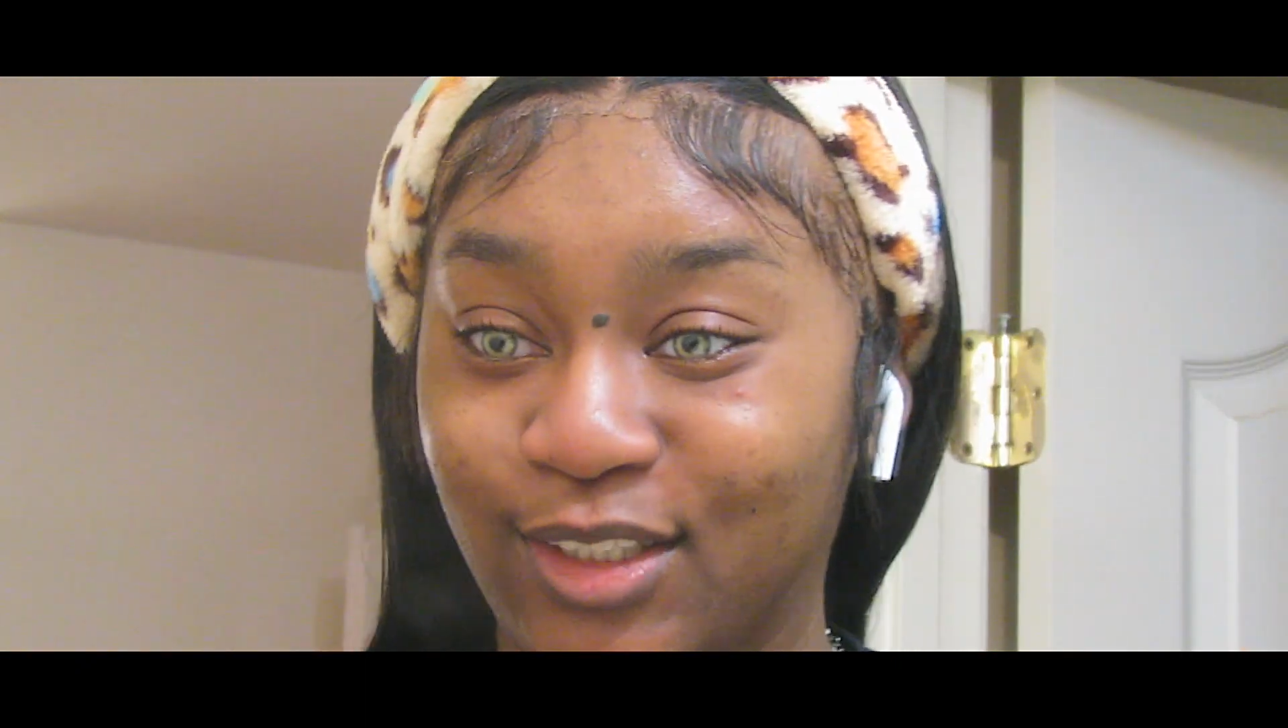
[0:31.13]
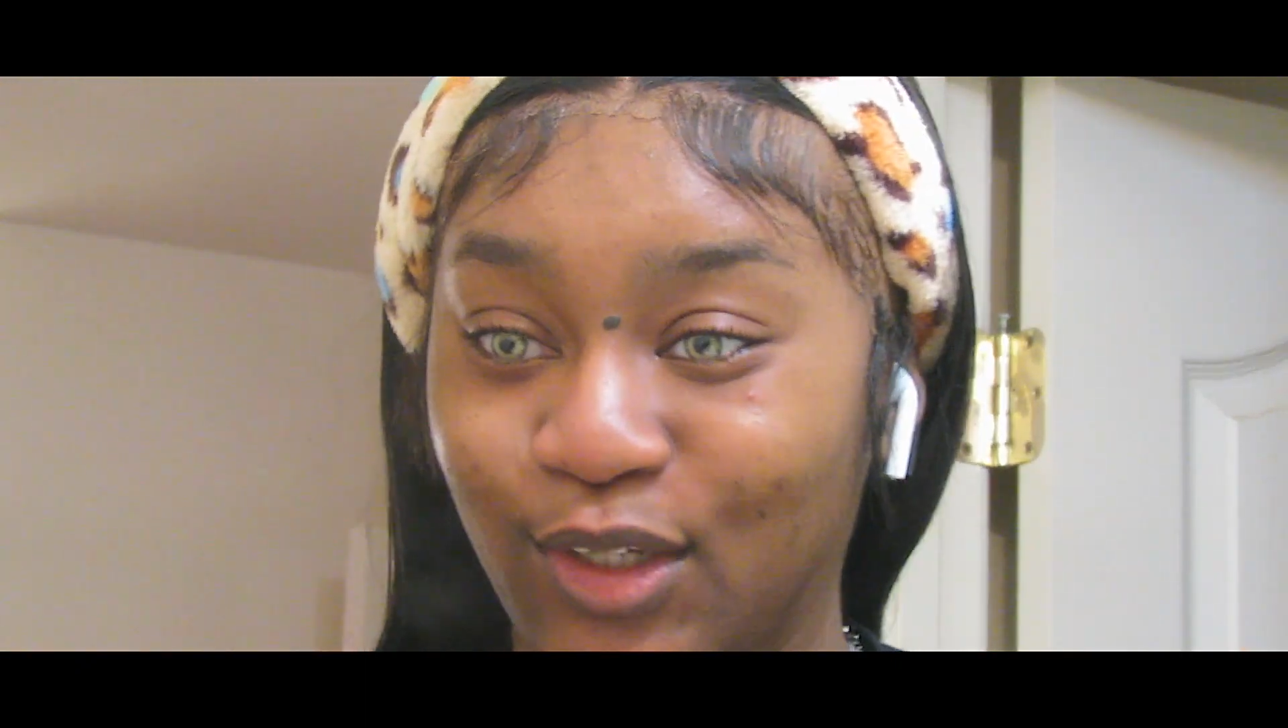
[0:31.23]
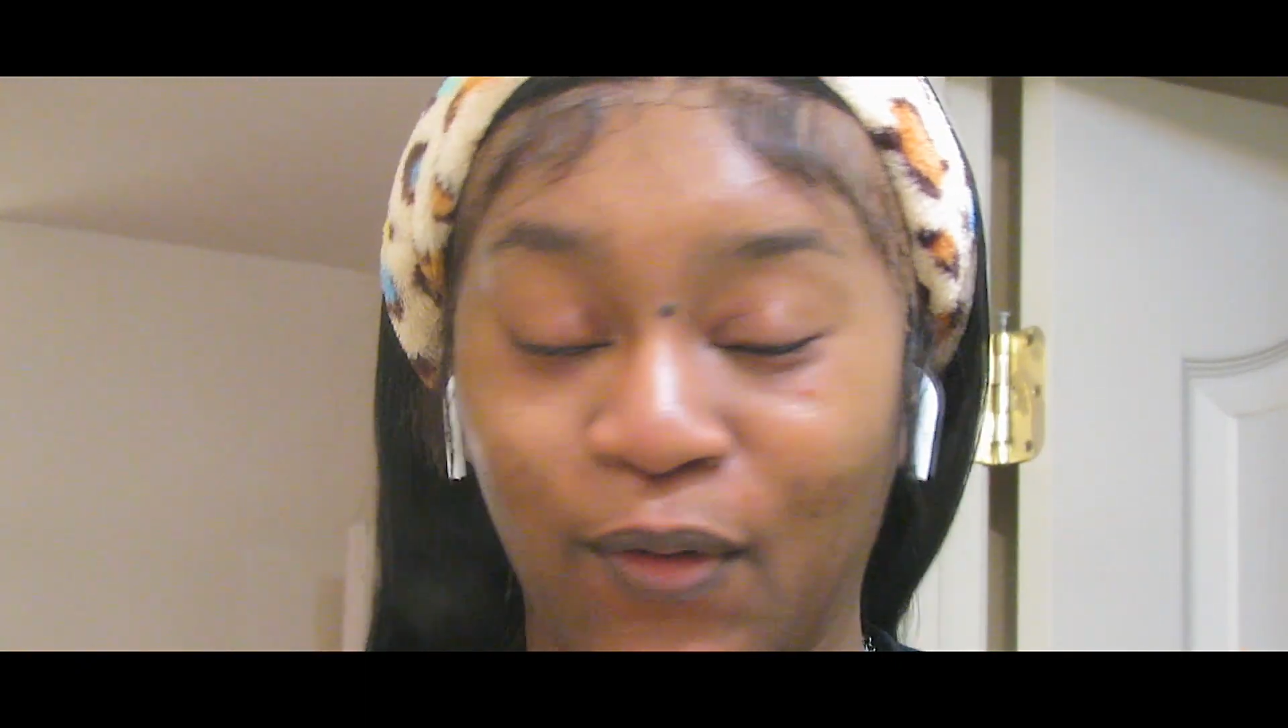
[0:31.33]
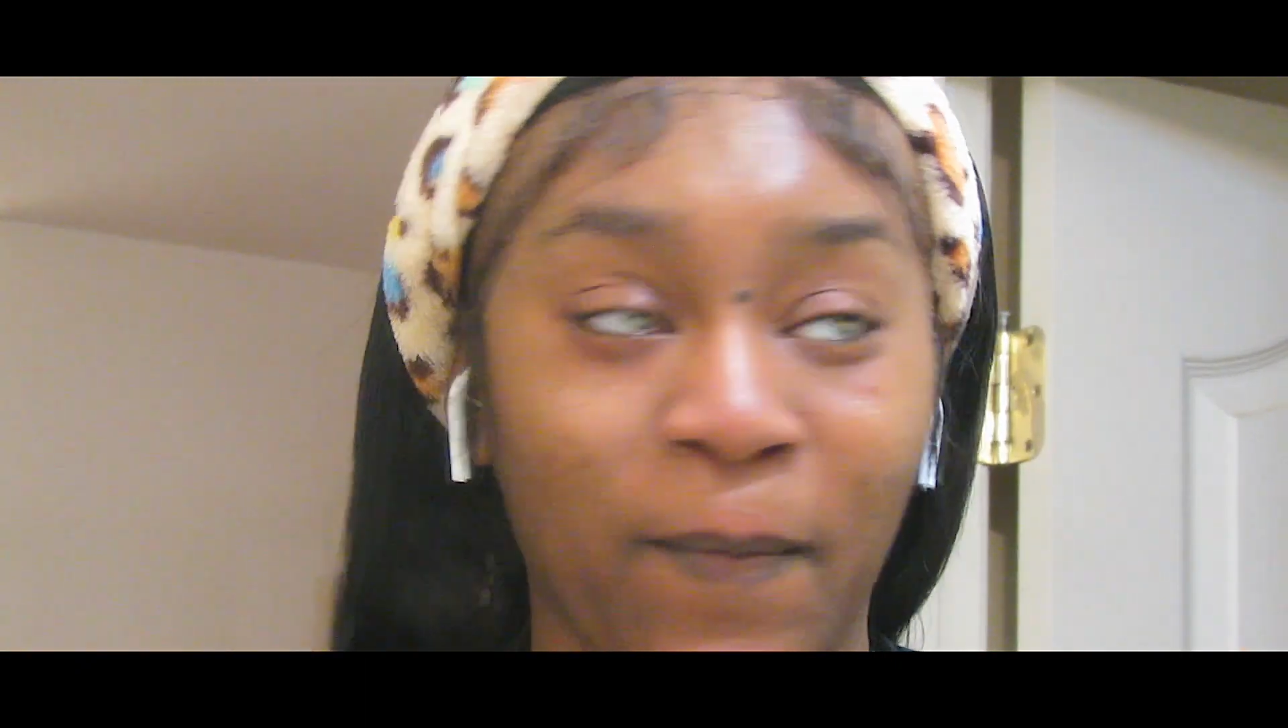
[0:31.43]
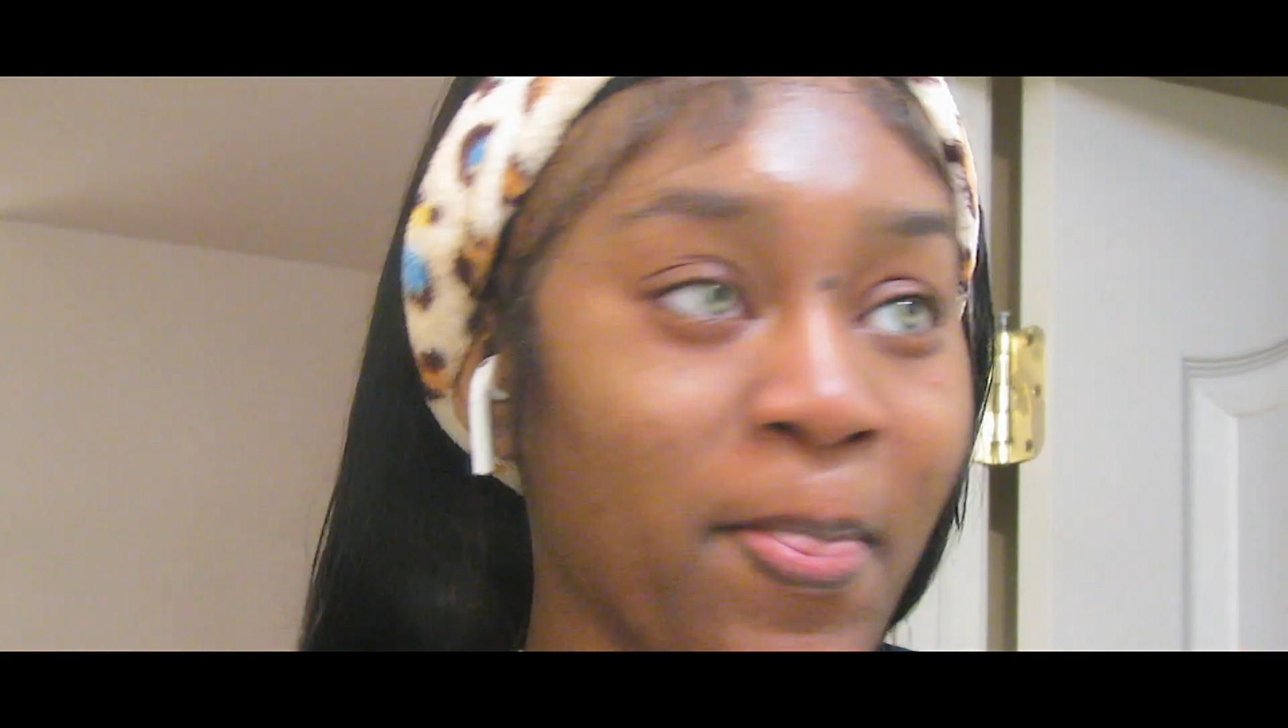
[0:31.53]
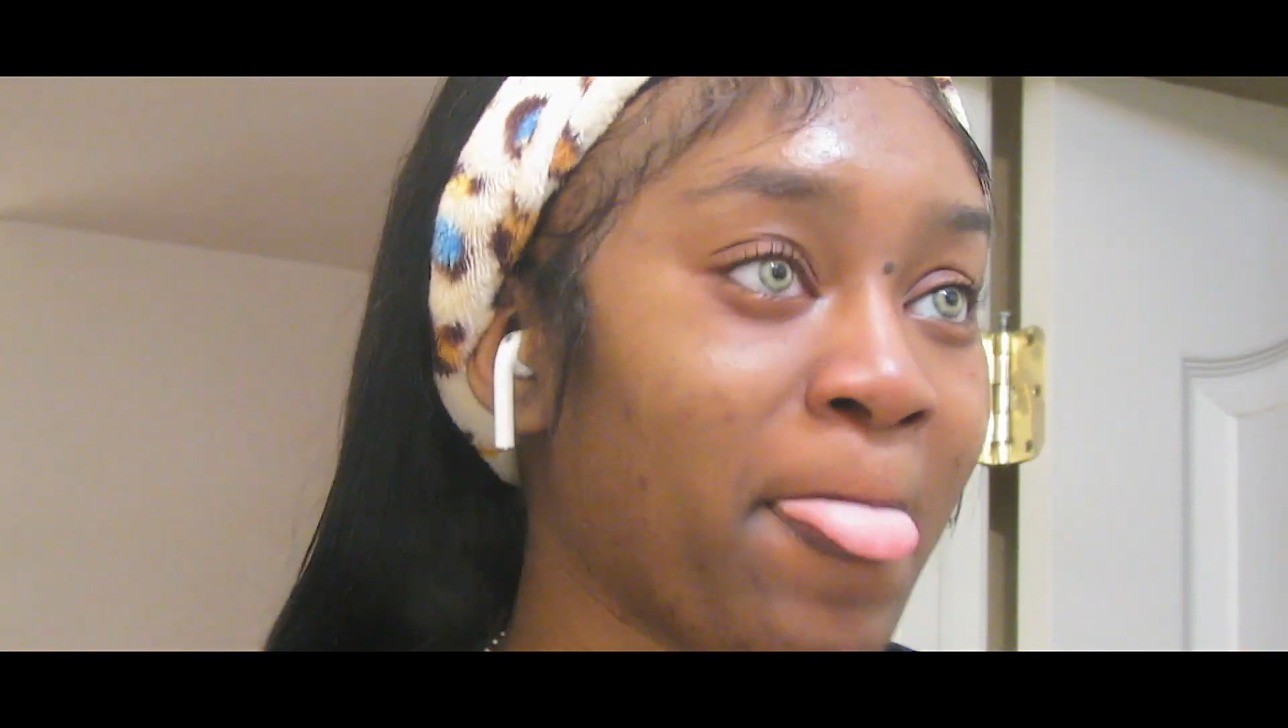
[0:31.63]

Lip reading: so...